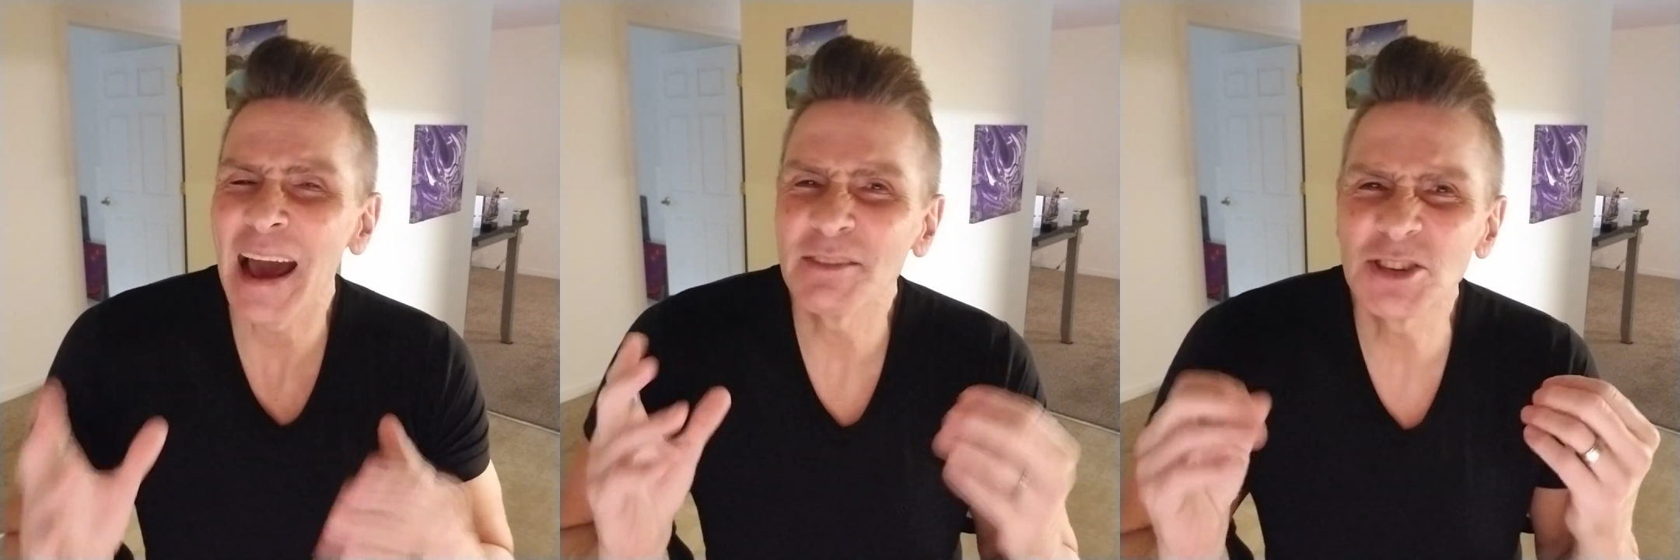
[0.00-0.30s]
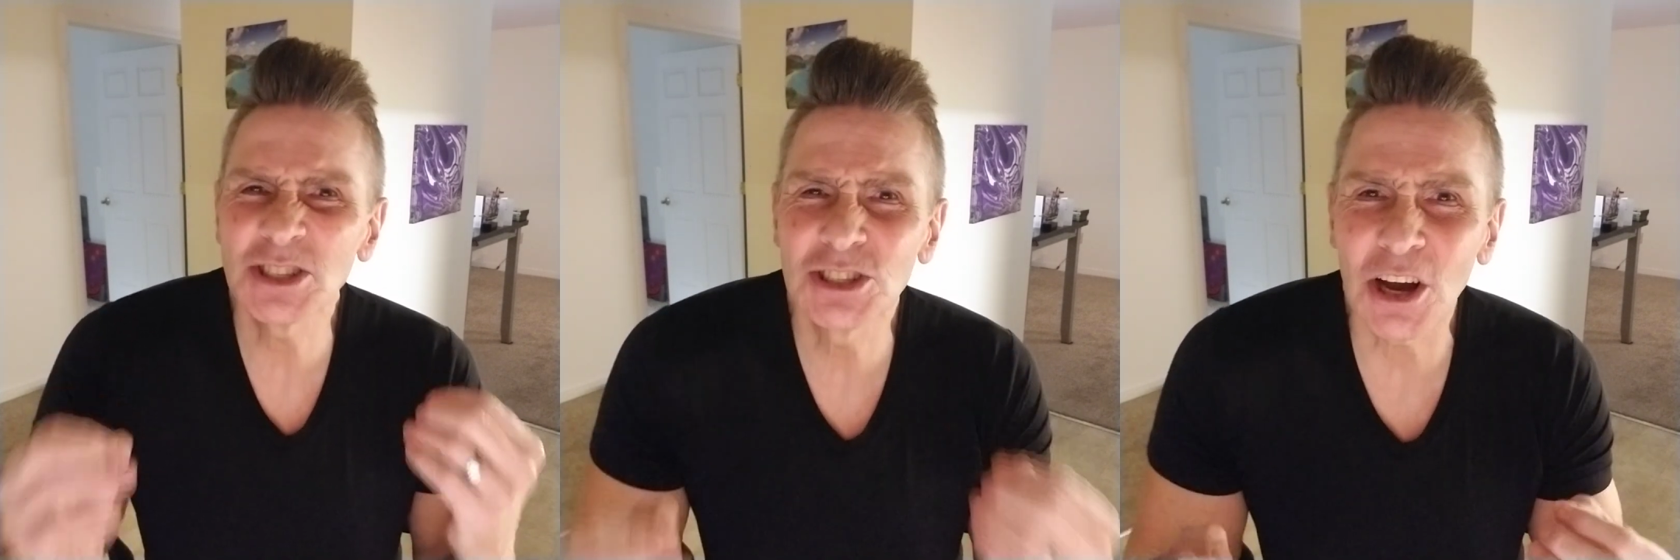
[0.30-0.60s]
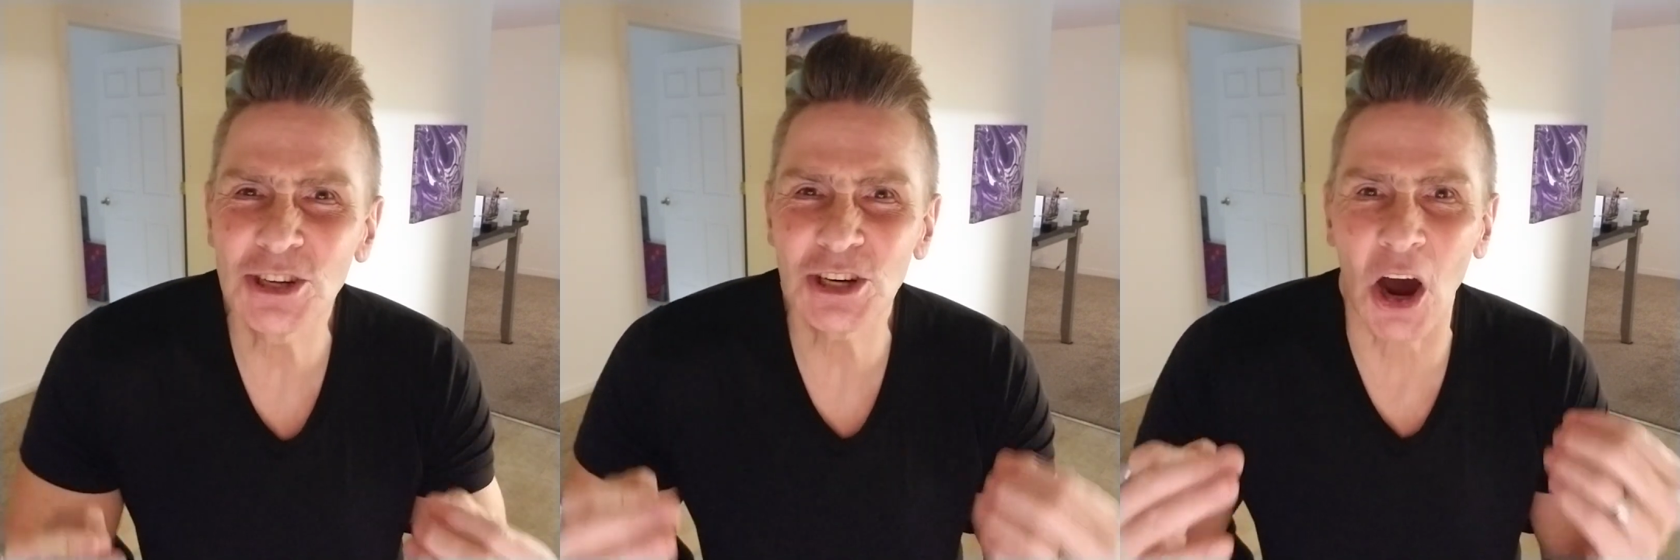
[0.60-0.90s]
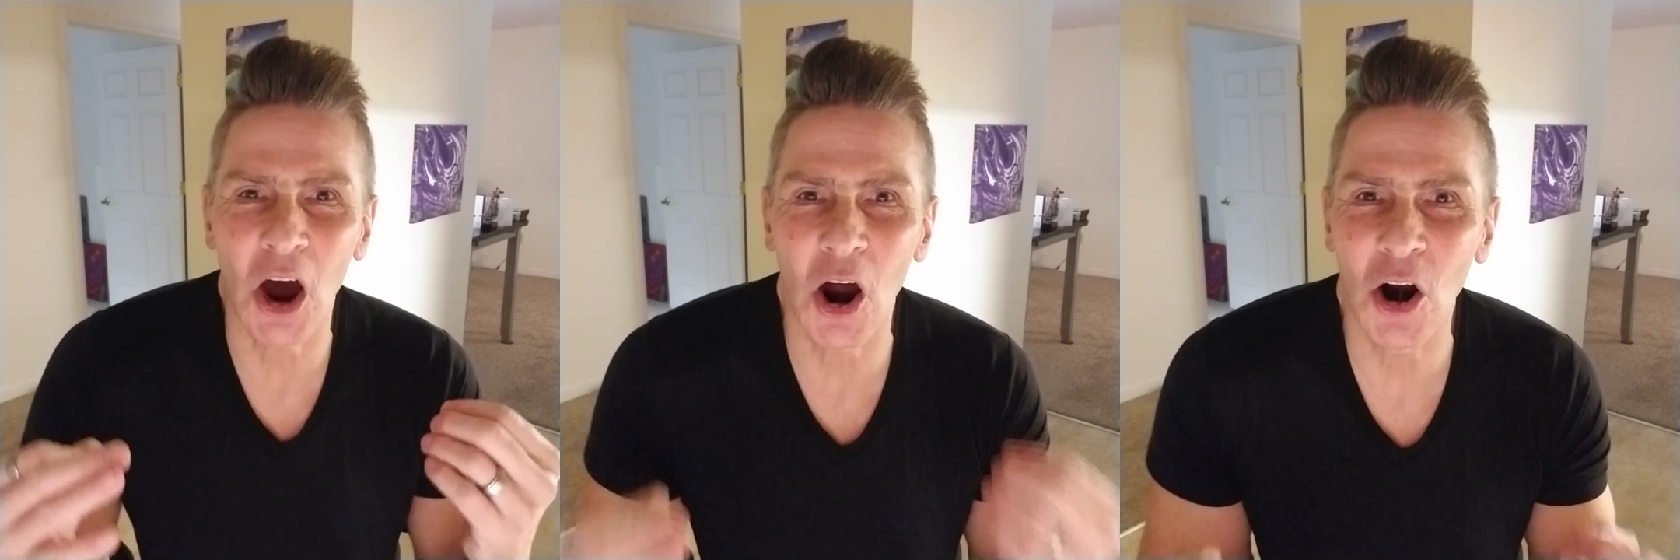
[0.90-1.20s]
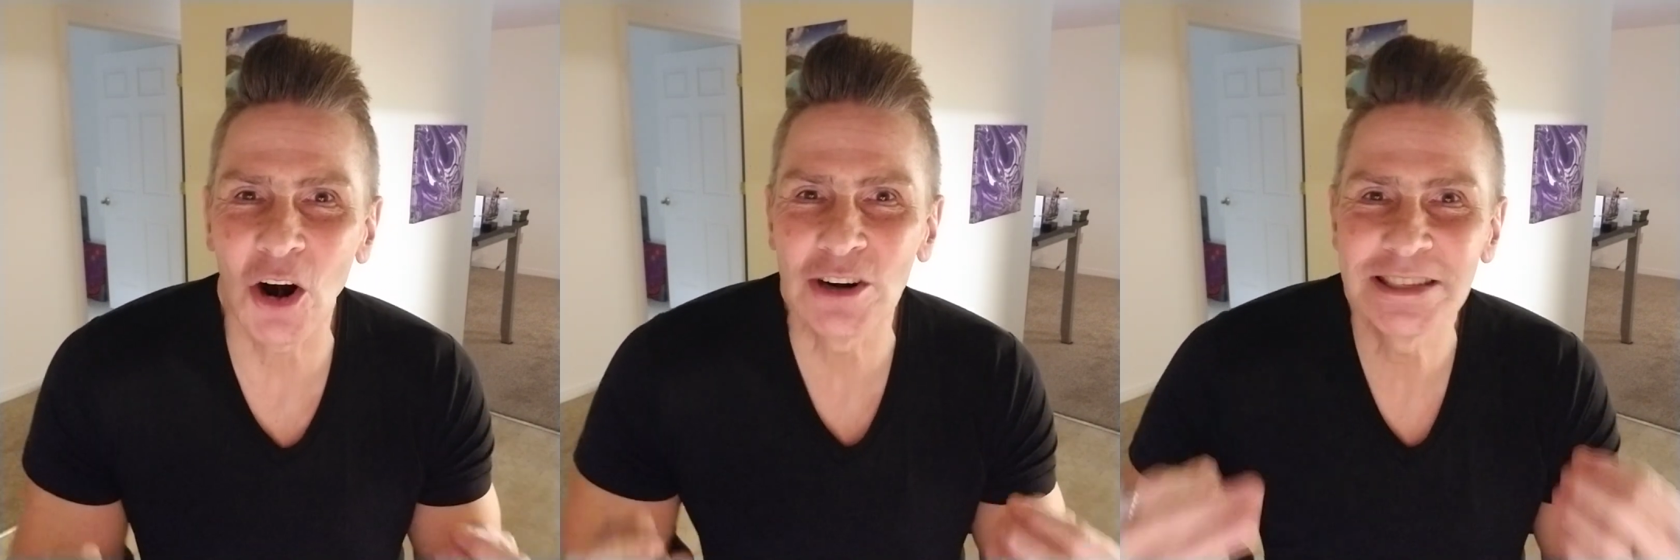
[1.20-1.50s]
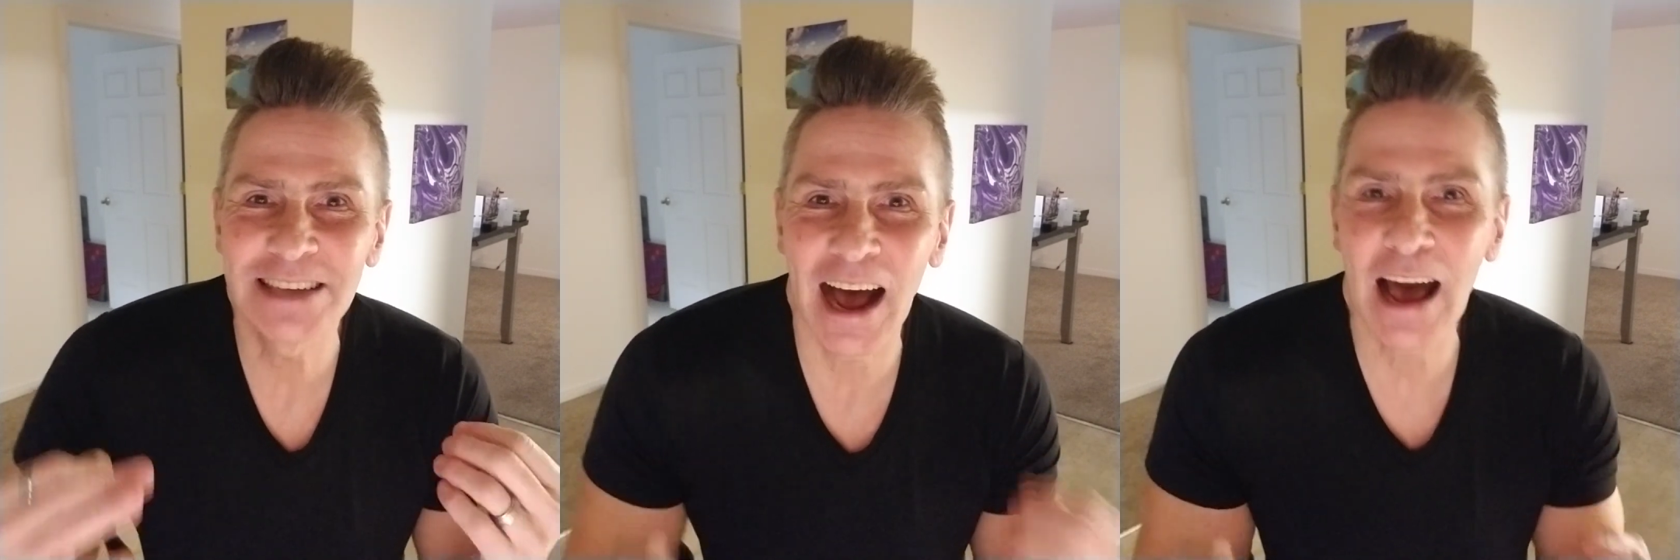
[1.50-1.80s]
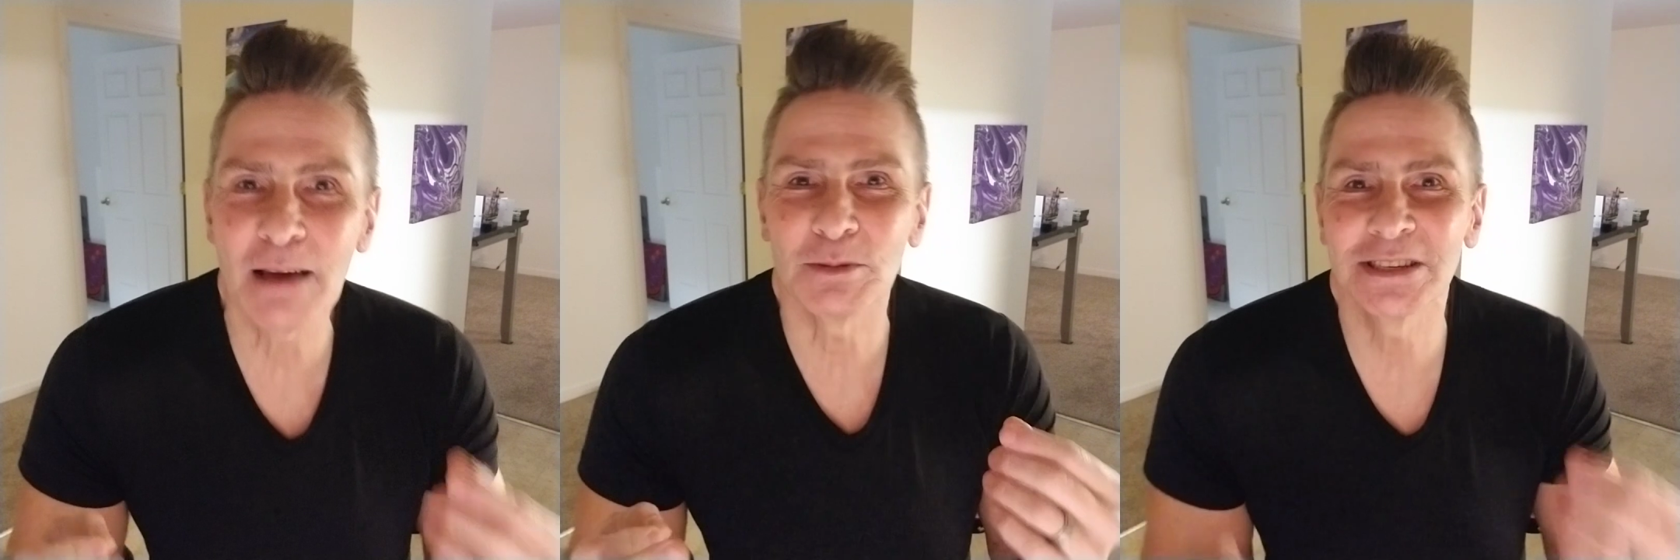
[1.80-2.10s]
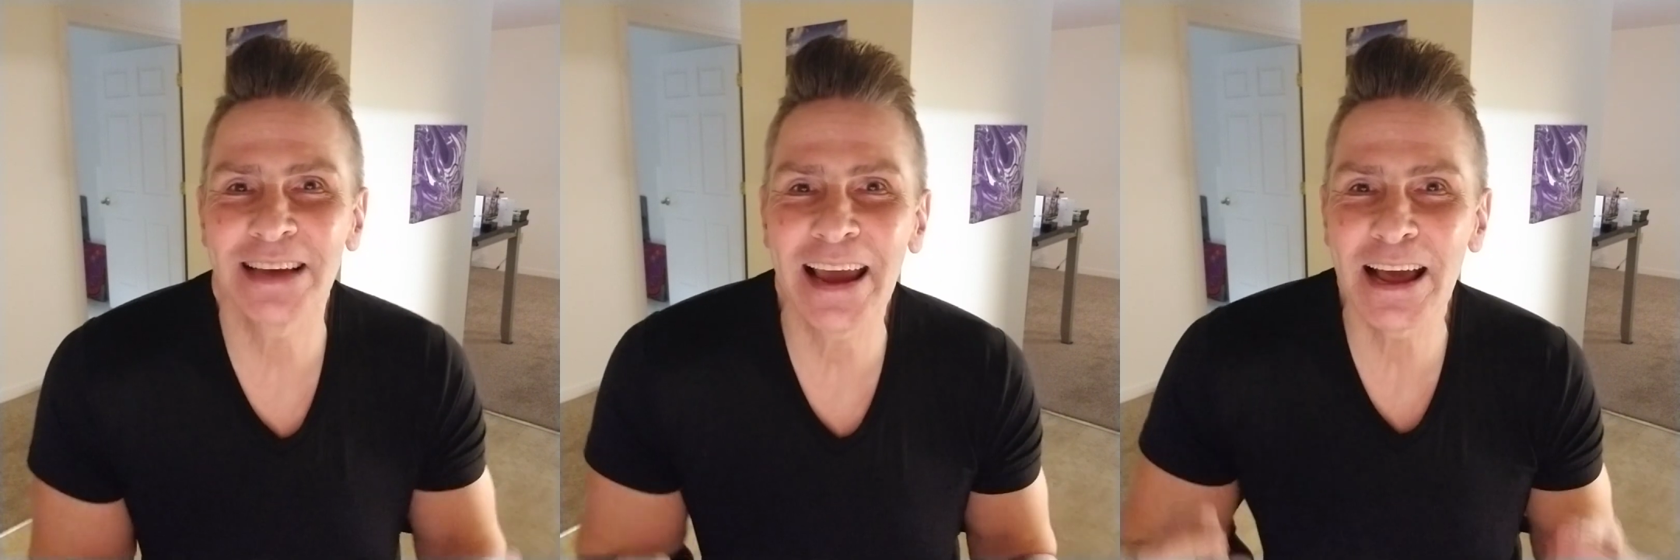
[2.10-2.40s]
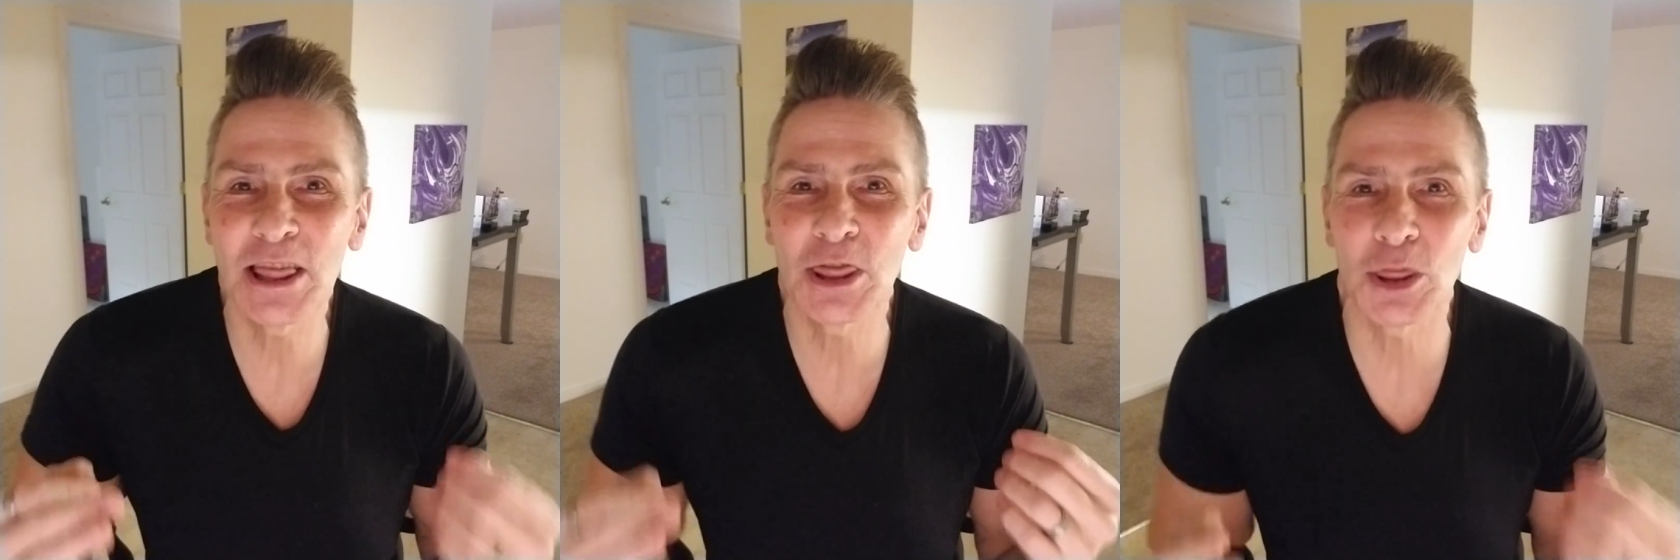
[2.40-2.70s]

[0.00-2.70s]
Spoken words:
I have such a hard time saying